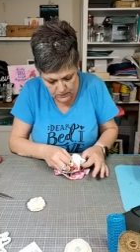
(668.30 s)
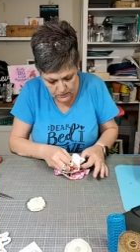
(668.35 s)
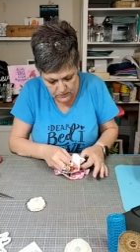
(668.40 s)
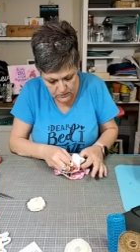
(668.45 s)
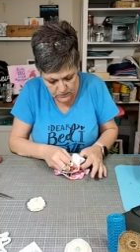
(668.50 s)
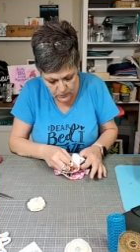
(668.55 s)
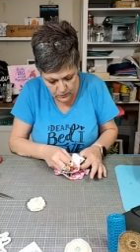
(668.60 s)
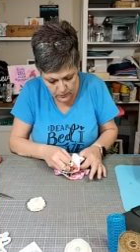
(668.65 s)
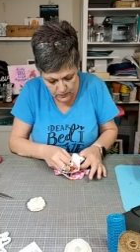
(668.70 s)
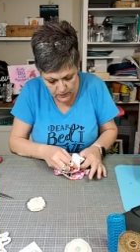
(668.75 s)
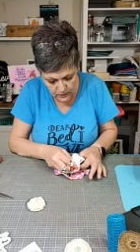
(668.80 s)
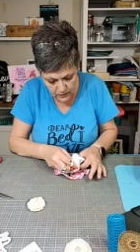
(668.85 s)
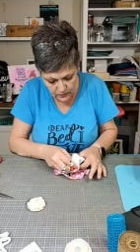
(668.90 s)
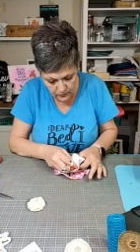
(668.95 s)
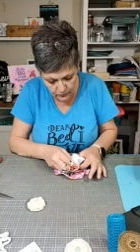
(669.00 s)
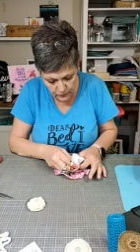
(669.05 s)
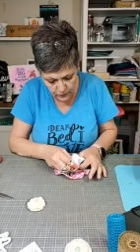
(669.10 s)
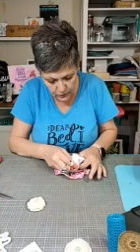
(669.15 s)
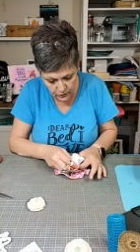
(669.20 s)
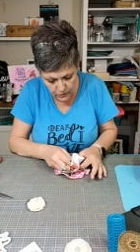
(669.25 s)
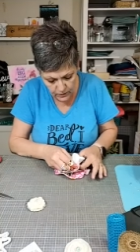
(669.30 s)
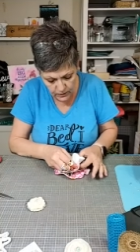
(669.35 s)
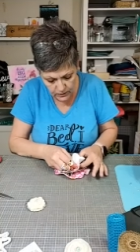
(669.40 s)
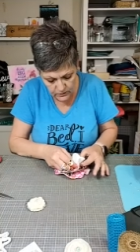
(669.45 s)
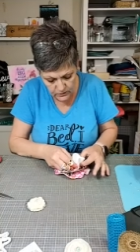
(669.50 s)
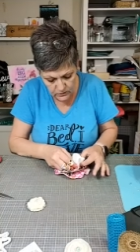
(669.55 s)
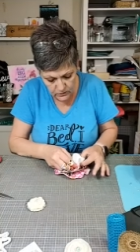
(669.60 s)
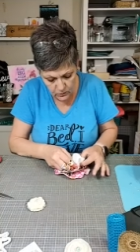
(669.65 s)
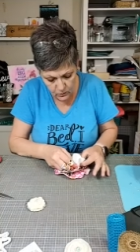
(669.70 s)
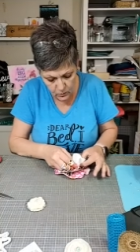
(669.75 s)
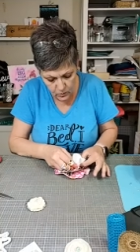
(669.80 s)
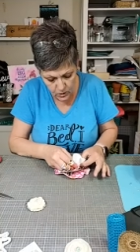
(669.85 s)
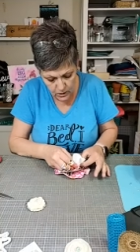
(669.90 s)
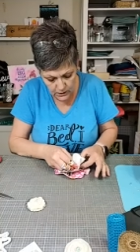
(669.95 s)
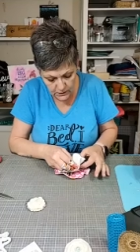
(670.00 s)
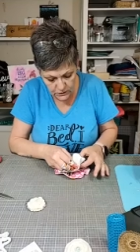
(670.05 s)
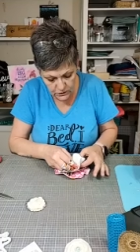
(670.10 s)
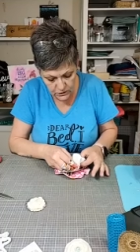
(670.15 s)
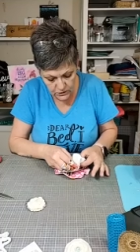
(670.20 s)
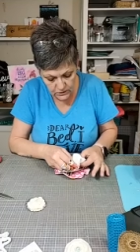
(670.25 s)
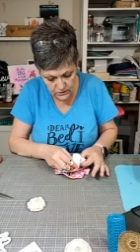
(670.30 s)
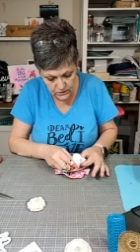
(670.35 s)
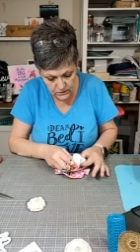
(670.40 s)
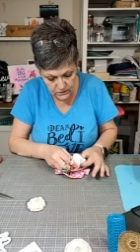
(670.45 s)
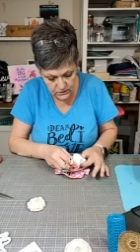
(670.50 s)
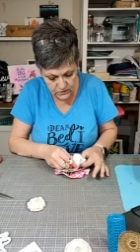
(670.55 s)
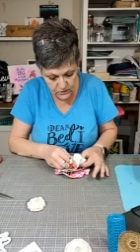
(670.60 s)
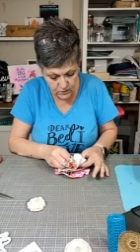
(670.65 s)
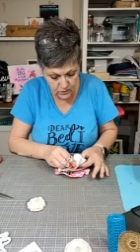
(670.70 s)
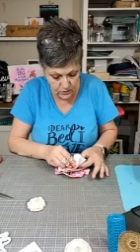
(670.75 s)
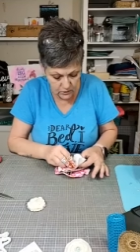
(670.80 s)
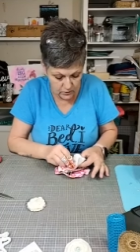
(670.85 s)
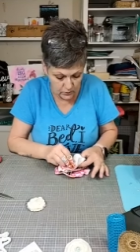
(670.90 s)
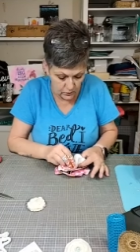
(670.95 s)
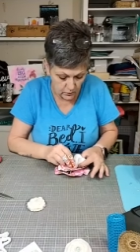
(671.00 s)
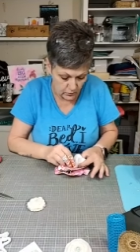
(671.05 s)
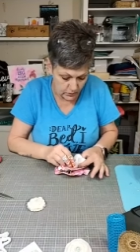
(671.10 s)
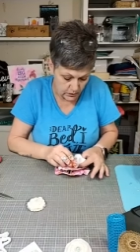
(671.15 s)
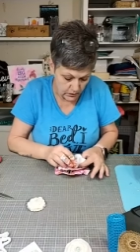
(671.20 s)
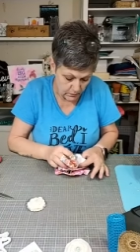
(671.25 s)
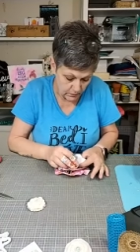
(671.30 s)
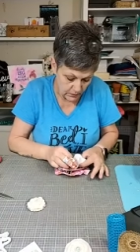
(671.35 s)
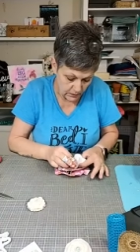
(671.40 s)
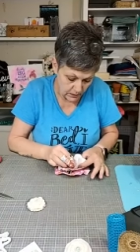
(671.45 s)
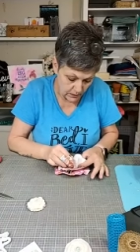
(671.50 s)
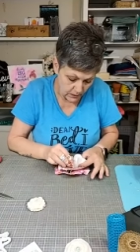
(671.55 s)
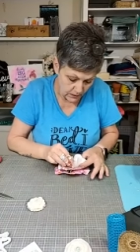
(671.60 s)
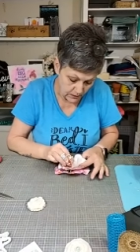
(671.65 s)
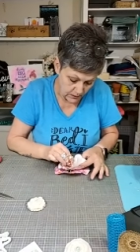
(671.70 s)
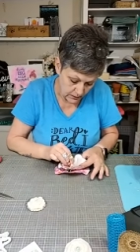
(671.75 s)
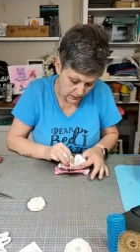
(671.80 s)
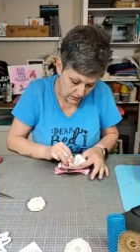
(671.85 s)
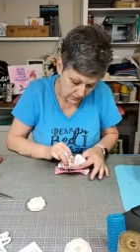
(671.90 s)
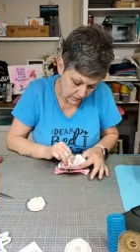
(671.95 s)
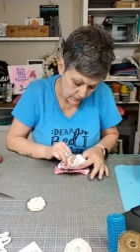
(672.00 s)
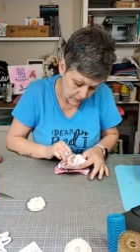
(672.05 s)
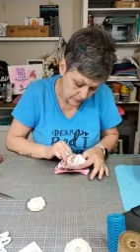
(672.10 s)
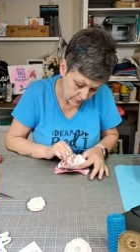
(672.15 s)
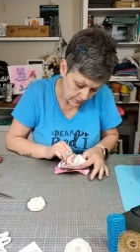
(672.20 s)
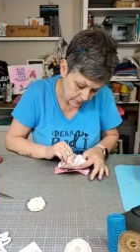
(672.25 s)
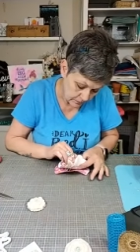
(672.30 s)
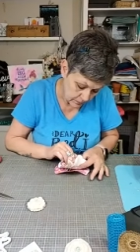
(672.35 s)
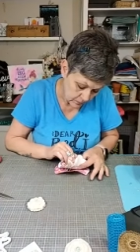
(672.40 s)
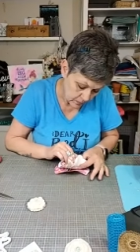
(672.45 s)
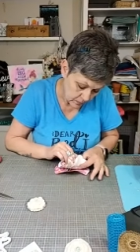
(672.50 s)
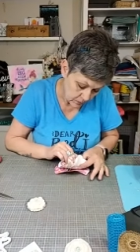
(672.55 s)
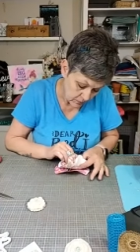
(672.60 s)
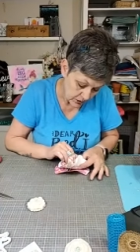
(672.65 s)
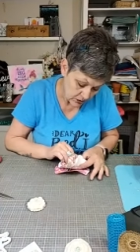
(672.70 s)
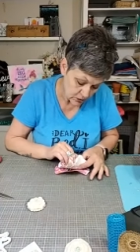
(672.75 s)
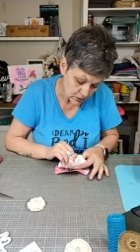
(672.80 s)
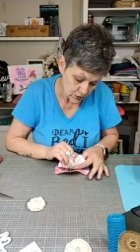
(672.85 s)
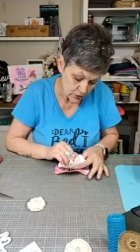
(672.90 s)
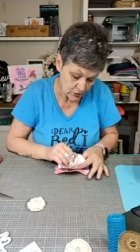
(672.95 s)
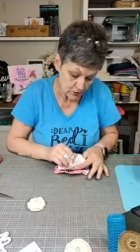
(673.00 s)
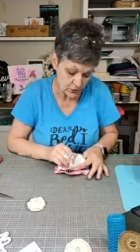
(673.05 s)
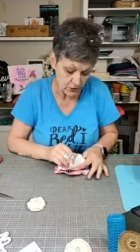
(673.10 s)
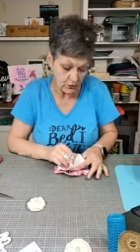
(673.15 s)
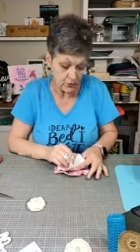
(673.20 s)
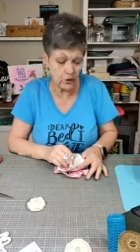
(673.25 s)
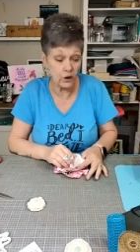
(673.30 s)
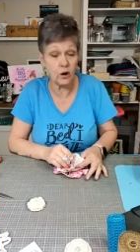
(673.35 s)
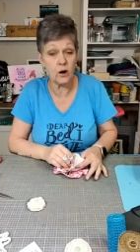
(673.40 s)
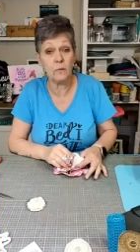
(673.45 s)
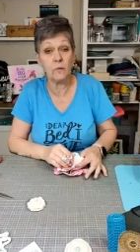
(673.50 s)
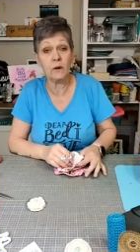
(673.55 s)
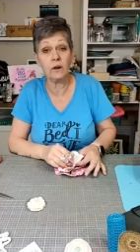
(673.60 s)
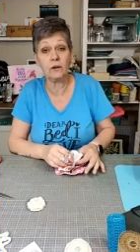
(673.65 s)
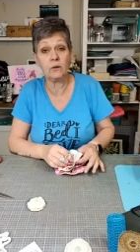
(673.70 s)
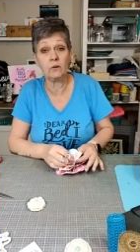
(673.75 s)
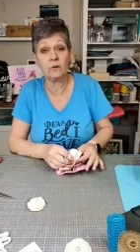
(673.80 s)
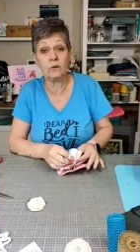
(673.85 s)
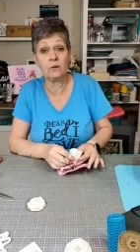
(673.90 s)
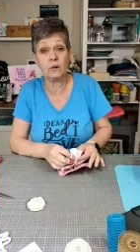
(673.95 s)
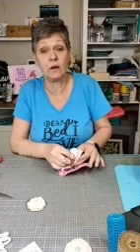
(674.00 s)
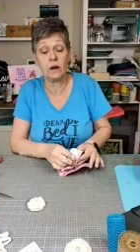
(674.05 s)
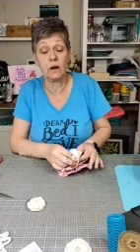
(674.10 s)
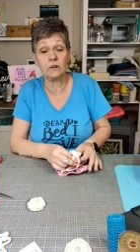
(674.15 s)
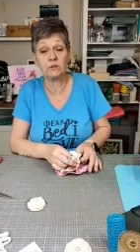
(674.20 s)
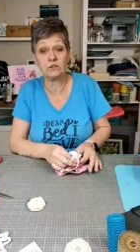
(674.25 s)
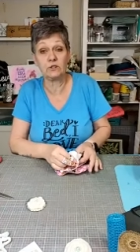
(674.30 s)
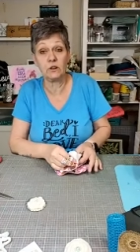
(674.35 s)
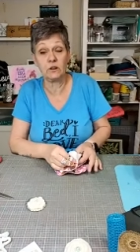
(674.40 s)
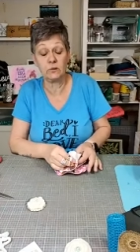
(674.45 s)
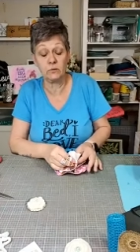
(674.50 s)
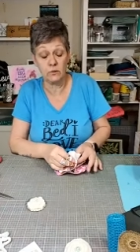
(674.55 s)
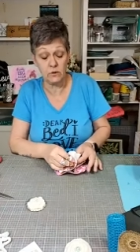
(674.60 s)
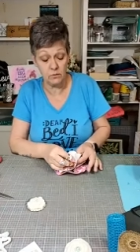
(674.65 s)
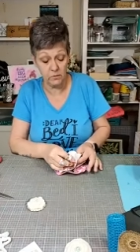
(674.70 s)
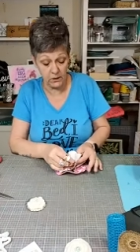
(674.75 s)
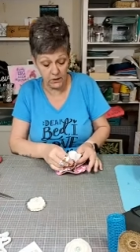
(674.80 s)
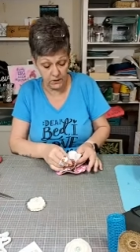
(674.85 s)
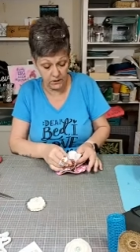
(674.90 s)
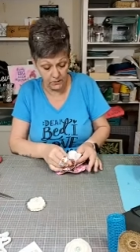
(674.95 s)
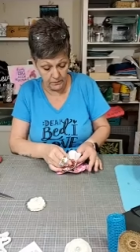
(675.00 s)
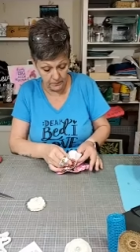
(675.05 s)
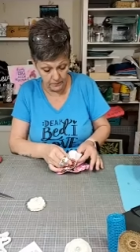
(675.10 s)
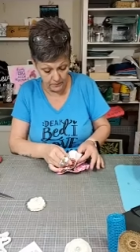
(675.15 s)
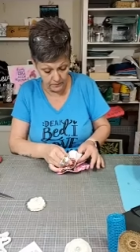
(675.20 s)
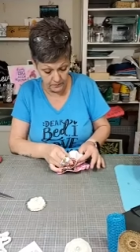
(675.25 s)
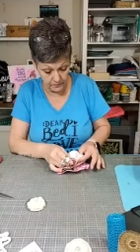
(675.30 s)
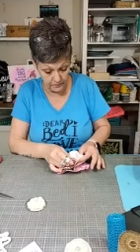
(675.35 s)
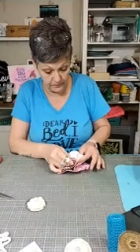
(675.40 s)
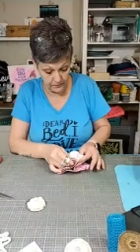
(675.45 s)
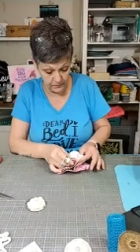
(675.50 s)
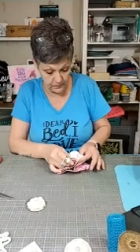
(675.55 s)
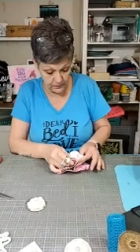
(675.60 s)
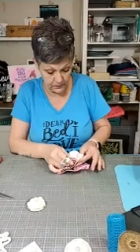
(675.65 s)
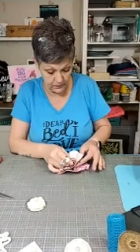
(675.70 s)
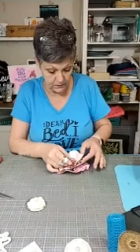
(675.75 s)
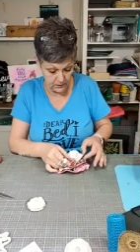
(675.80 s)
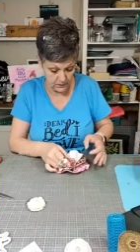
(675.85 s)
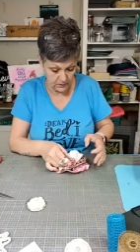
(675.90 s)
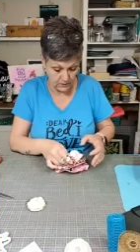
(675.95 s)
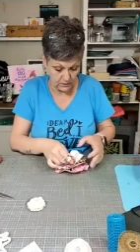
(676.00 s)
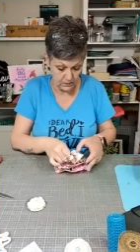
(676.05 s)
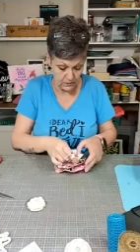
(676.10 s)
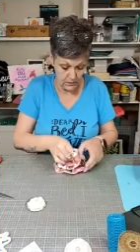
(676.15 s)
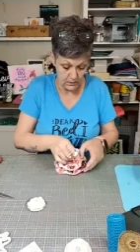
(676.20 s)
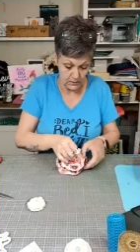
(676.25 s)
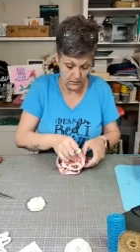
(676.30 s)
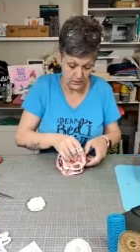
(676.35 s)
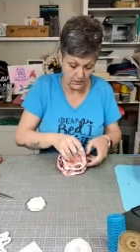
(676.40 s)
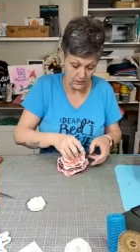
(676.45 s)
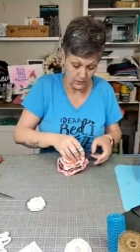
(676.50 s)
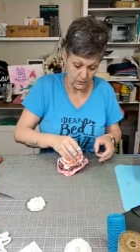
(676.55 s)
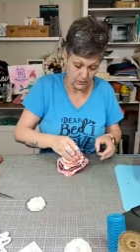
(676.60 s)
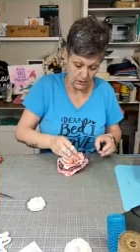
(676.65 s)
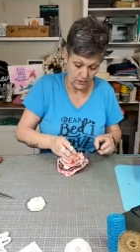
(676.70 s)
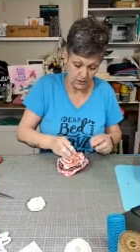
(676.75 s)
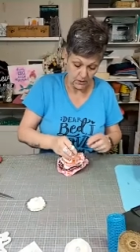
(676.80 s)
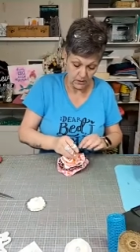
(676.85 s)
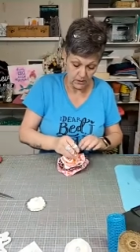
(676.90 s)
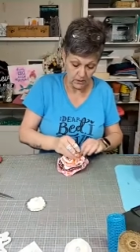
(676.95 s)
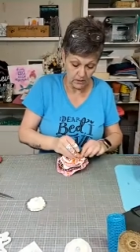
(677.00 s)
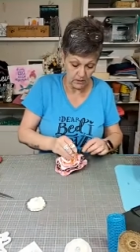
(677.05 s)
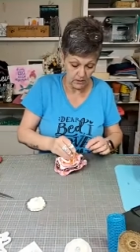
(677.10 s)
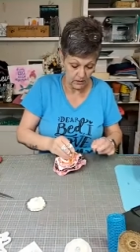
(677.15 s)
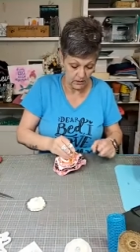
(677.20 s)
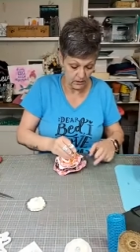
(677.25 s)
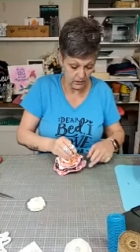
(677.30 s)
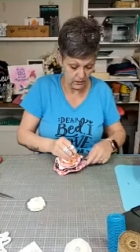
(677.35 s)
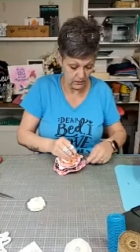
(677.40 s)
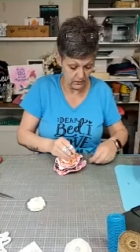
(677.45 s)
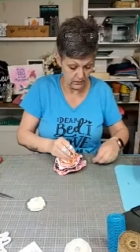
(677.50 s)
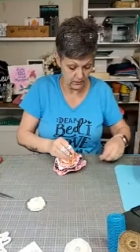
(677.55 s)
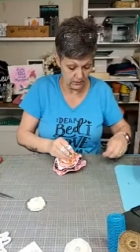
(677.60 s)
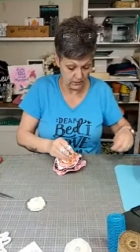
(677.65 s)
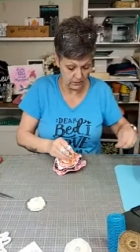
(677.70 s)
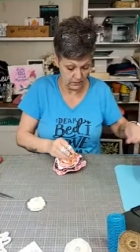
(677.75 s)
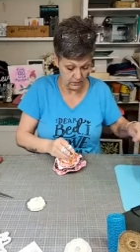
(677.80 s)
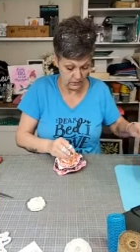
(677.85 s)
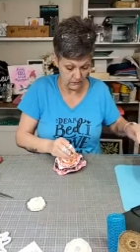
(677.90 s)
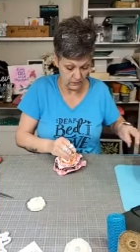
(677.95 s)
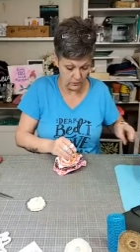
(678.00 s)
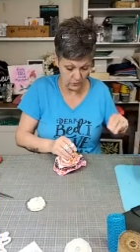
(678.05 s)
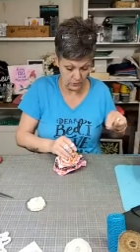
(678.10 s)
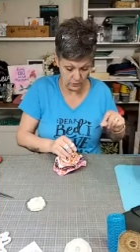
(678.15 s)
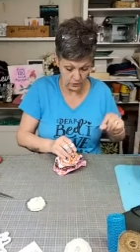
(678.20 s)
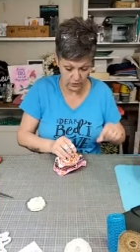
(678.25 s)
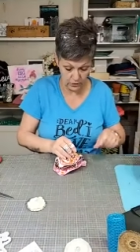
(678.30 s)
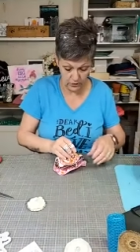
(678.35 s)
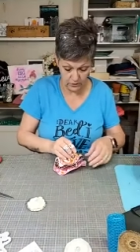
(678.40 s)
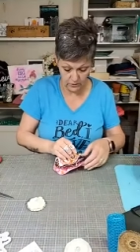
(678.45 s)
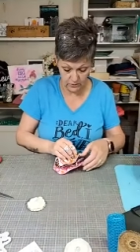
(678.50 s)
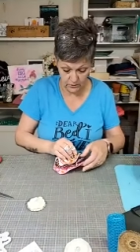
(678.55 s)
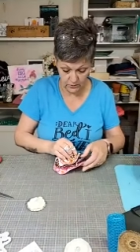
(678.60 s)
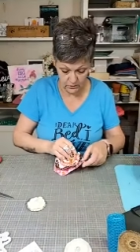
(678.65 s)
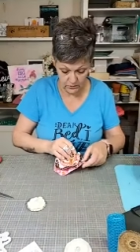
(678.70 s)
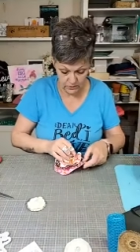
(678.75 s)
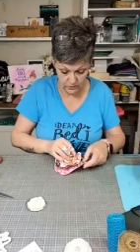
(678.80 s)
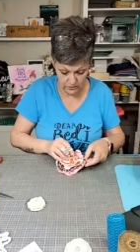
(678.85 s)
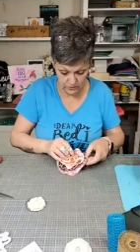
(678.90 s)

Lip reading: So if you guys are watching this on a replay, make sure you comment #replay. That way I can give you a shout out